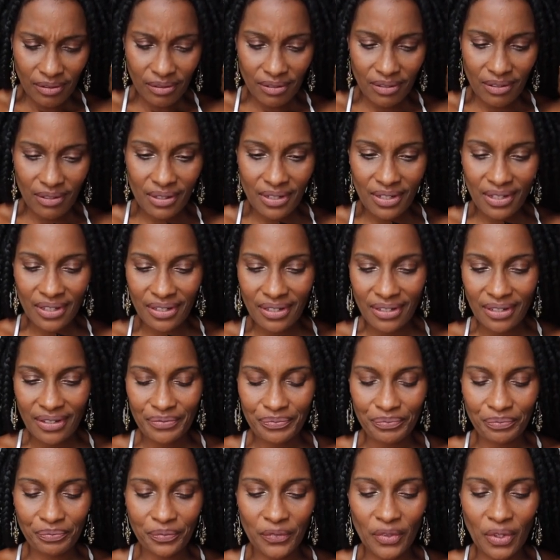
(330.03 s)
Ugh.
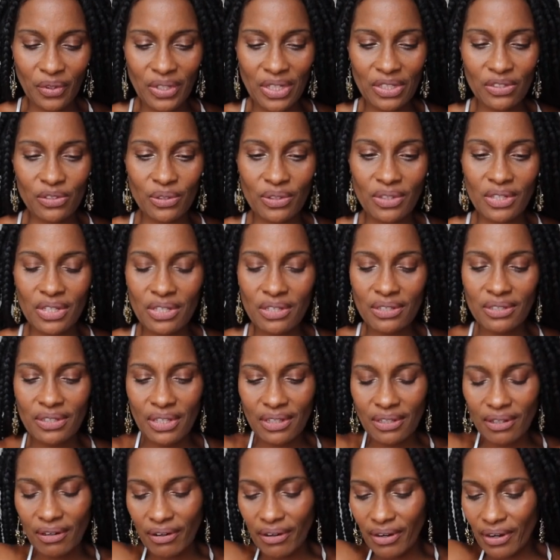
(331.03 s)
okay so these
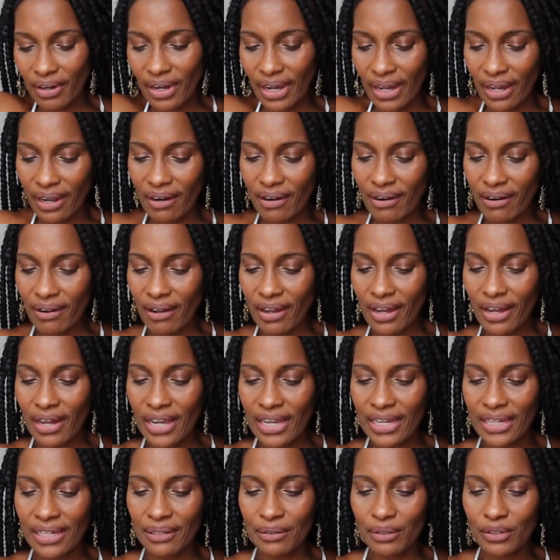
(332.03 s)

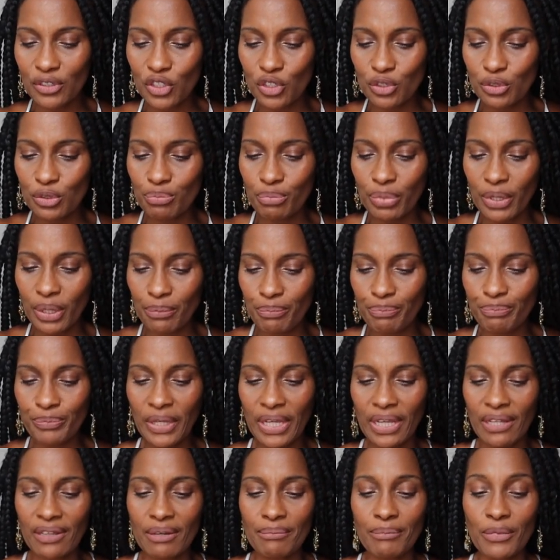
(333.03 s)
I just
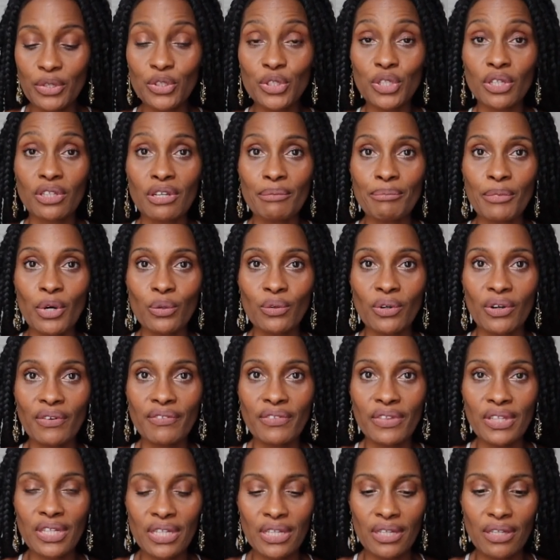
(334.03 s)
take them took them out
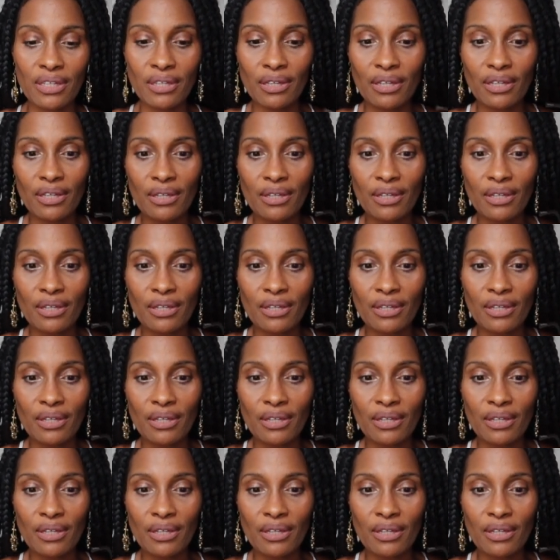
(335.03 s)
of the